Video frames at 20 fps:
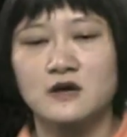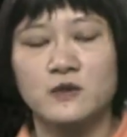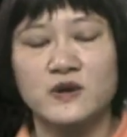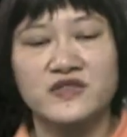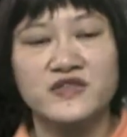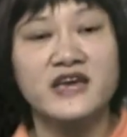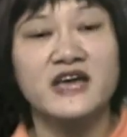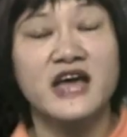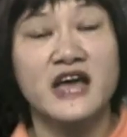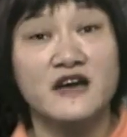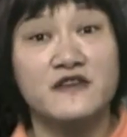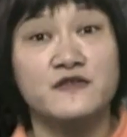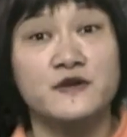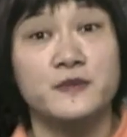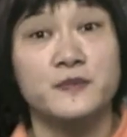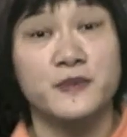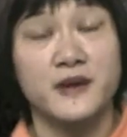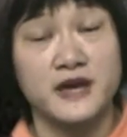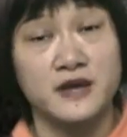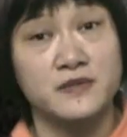when they have
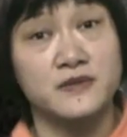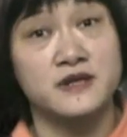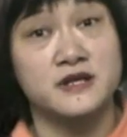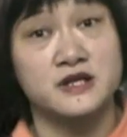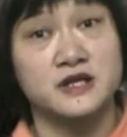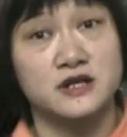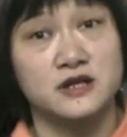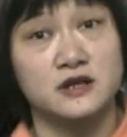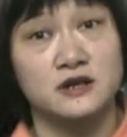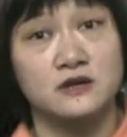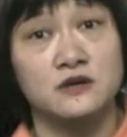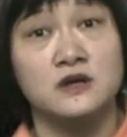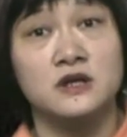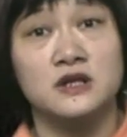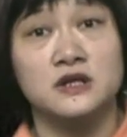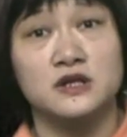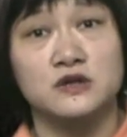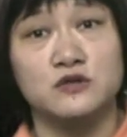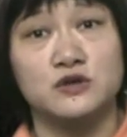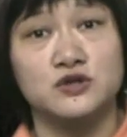a baby girl,
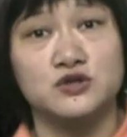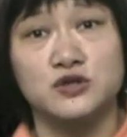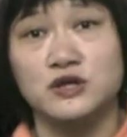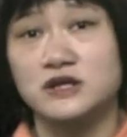they will